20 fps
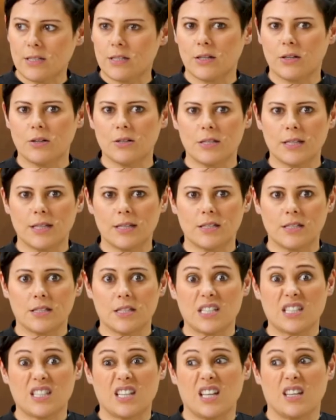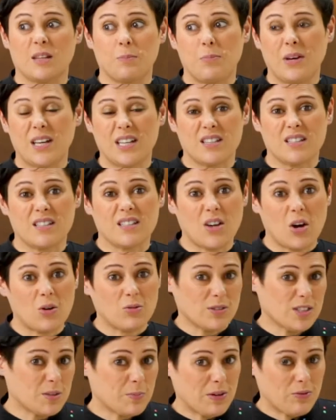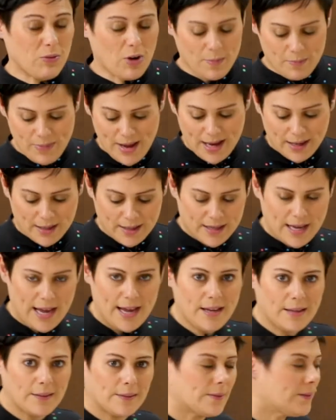to do is just get the pitas, so I'll just be right back, okay?